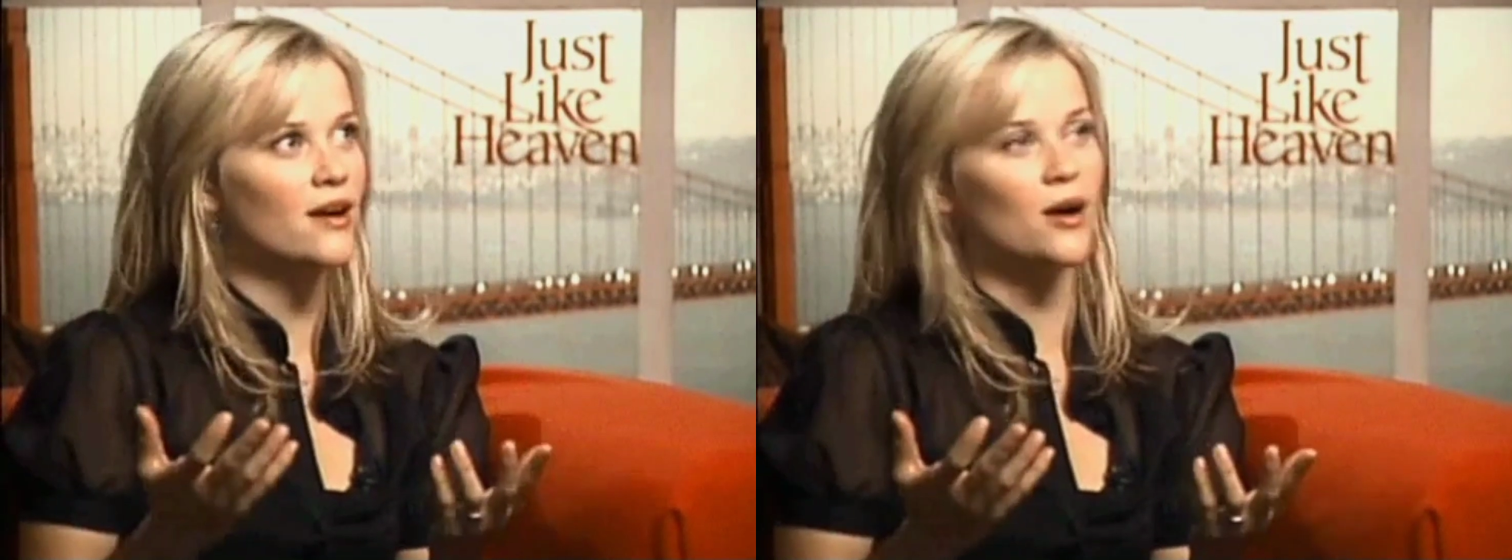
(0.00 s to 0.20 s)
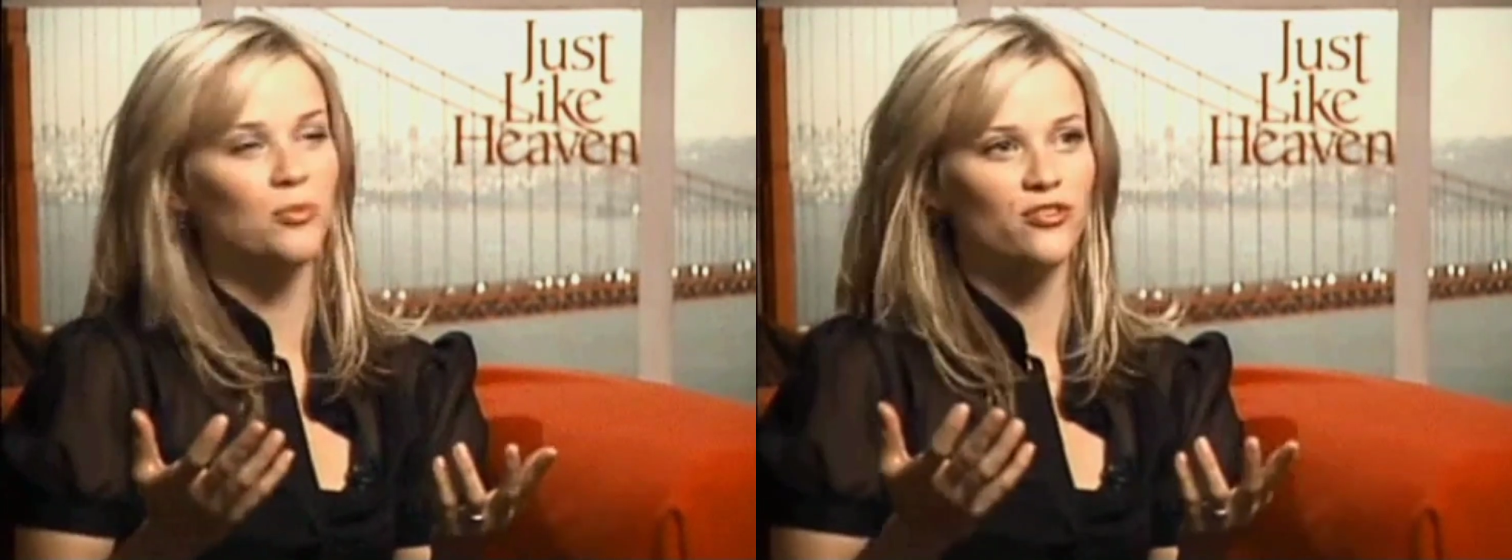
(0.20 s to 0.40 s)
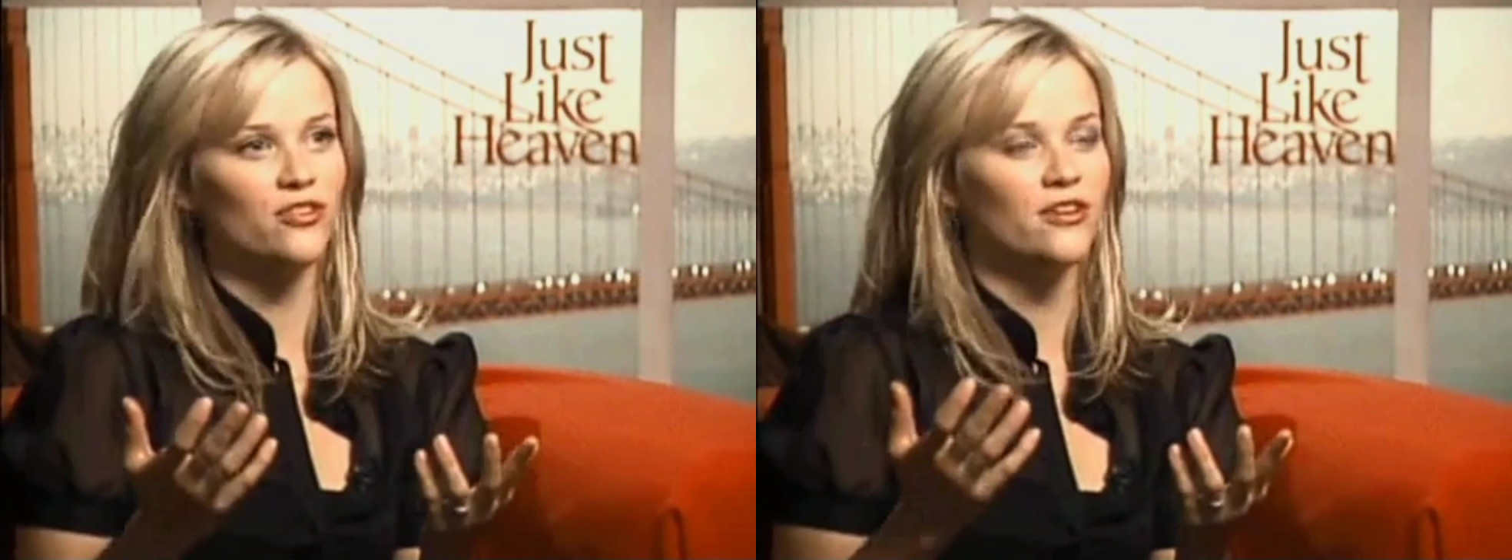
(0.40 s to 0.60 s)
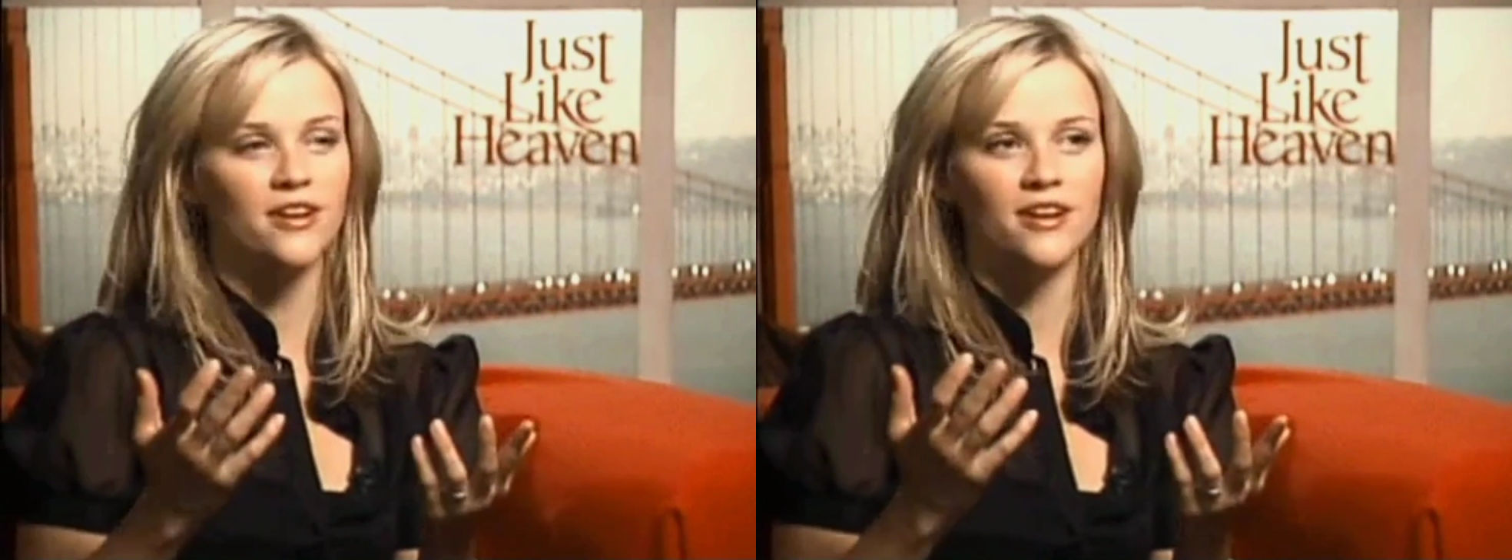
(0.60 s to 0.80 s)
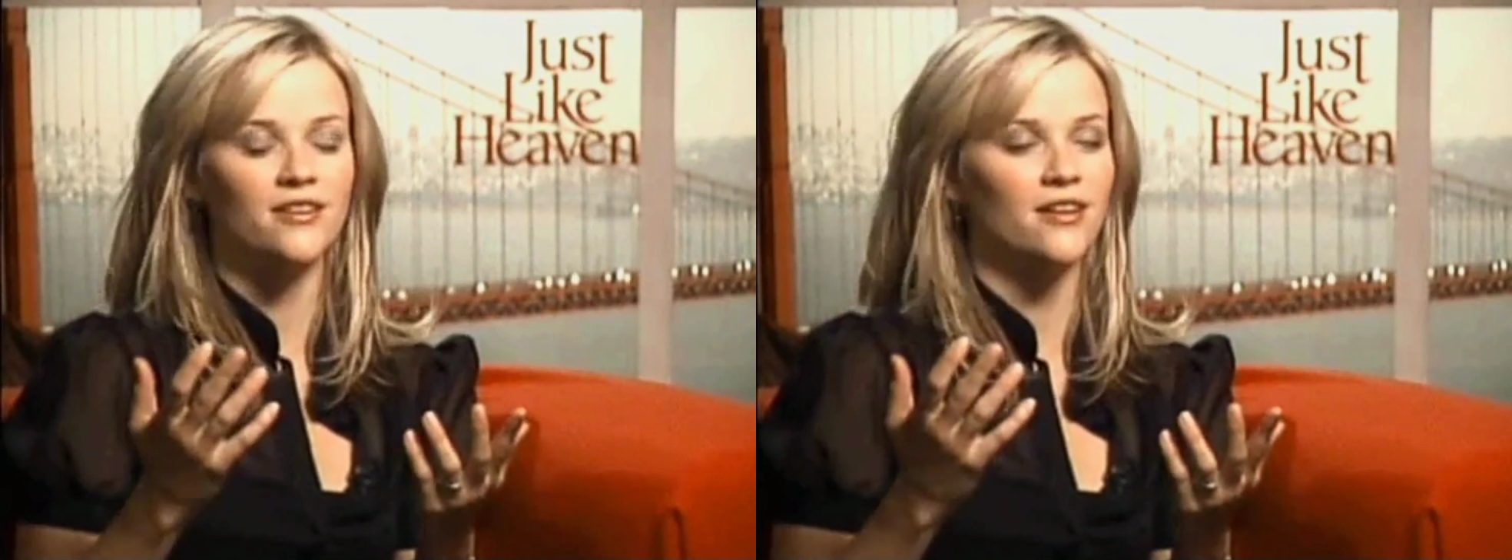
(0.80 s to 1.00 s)

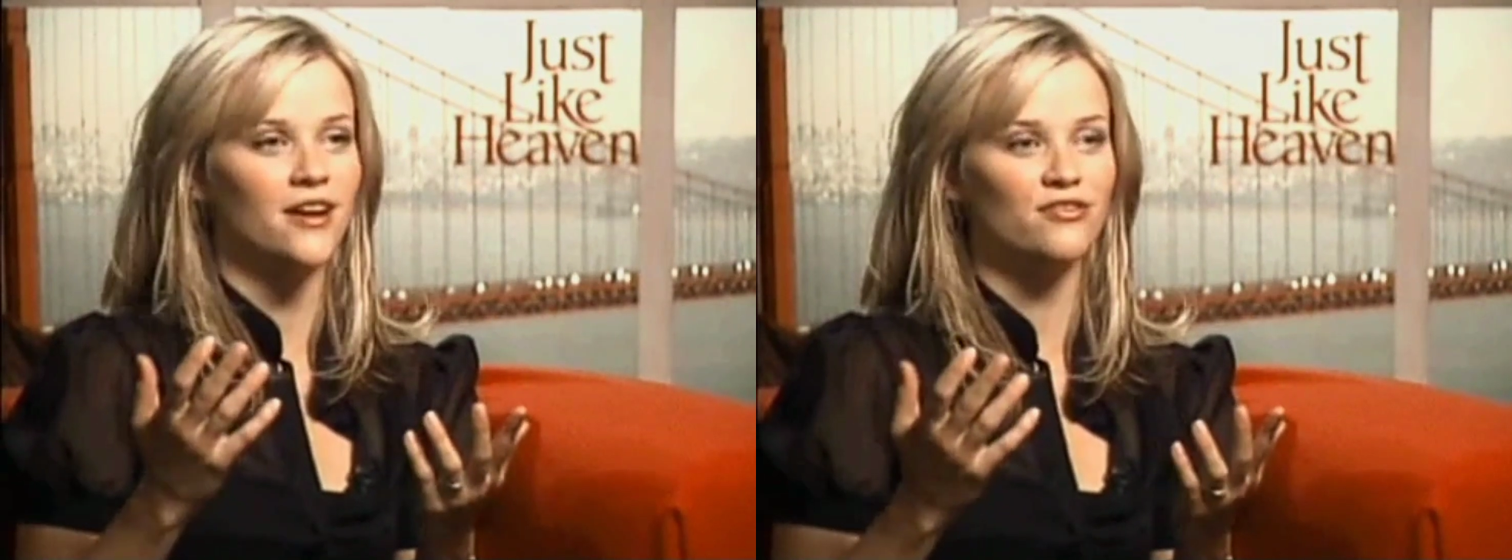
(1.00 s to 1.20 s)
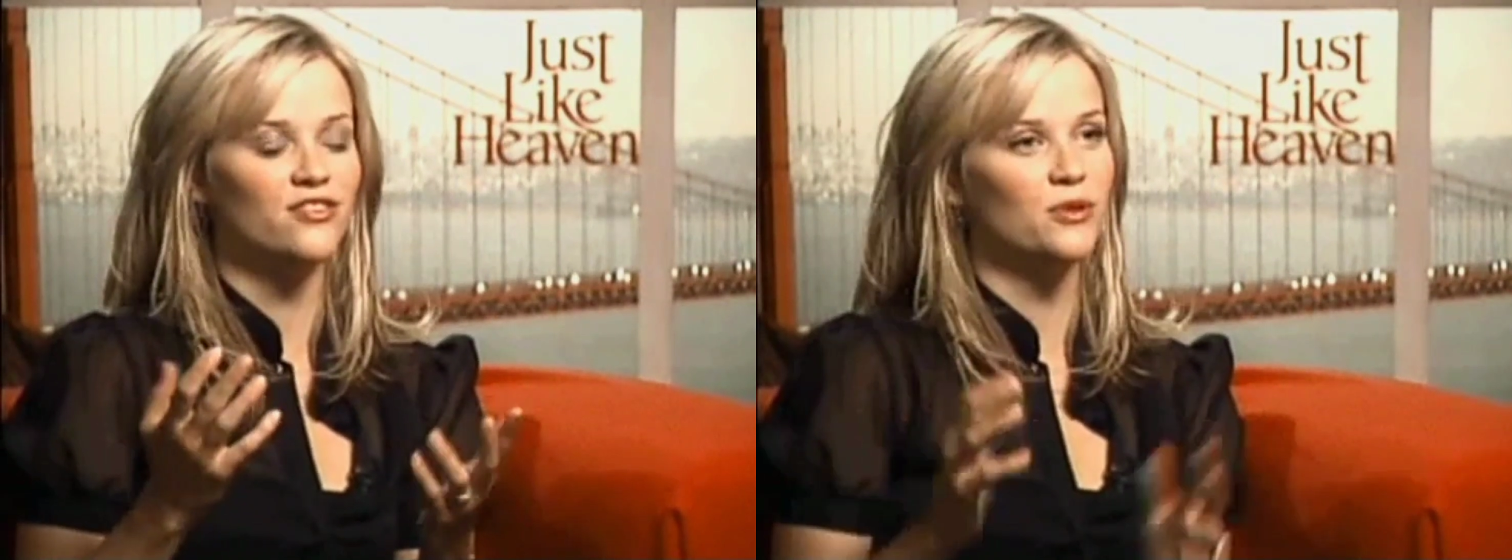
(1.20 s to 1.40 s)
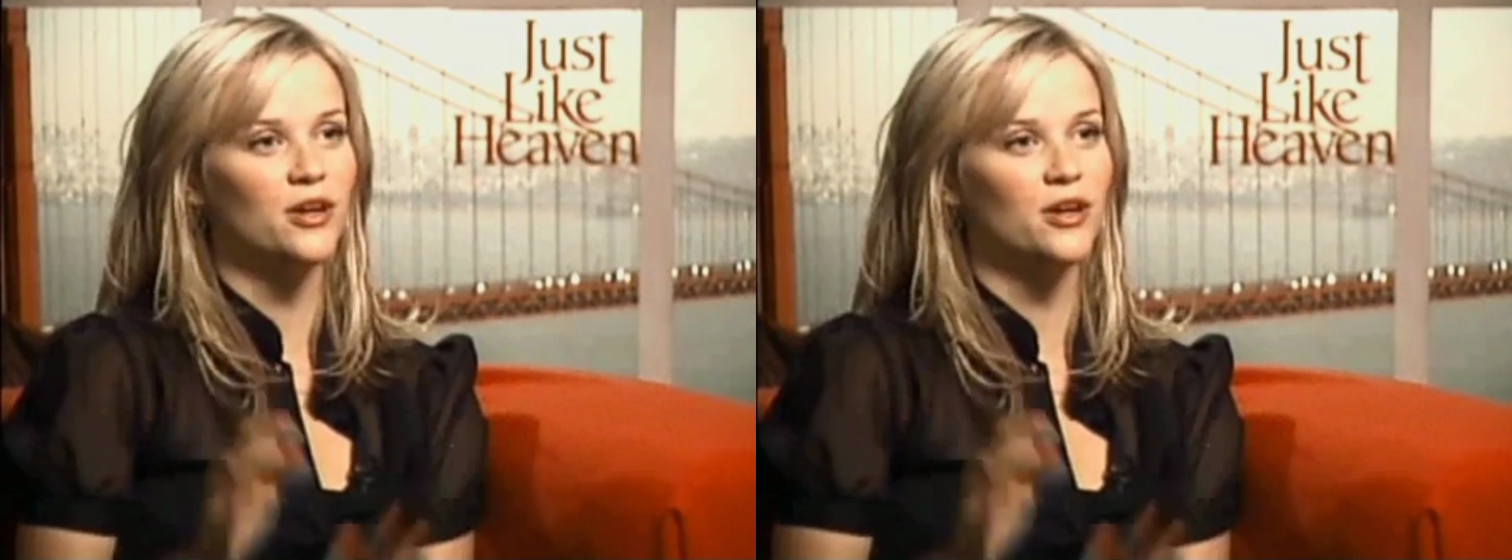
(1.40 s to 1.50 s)
opportunity in life to